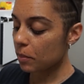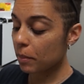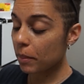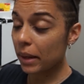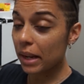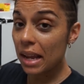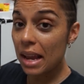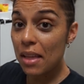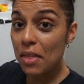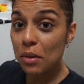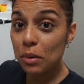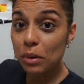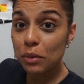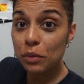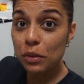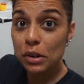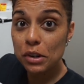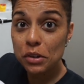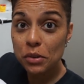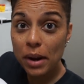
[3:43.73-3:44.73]
But in the
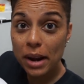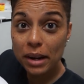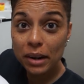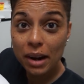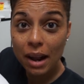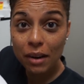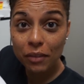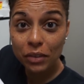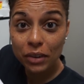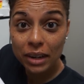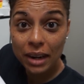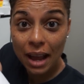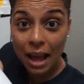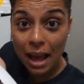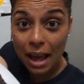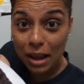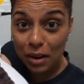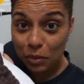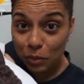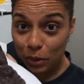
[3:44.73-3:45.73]
refrigerator, I
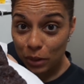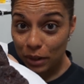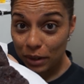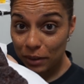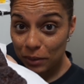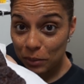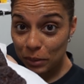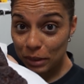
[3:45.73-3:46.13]
forgot,